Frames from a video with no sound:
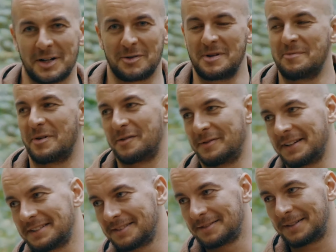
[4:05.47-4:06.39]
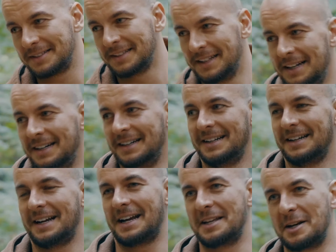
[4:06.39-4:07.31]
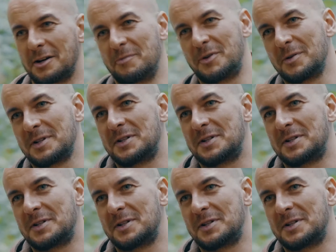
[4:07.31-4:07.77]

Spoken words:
to be perfect, right? And then a computer